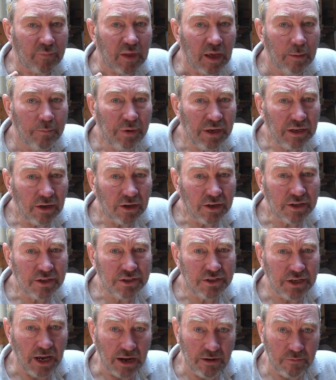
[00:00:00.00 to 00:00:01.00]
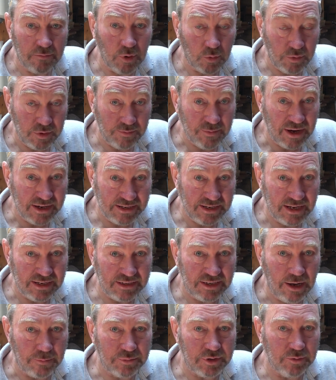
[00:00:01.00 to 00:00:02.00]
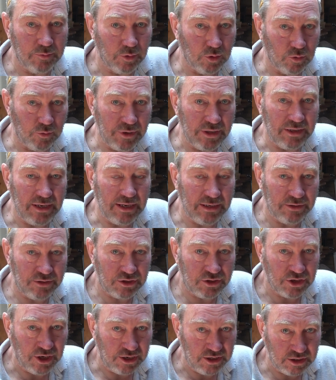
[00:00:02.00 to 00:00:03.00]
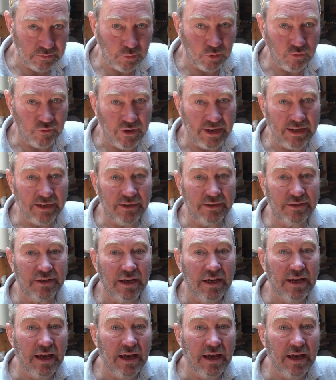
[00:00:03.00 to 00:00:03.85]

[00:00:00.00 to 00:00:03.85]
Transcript: A bit like a Sierra, but we made it adaptable with interchangeable rings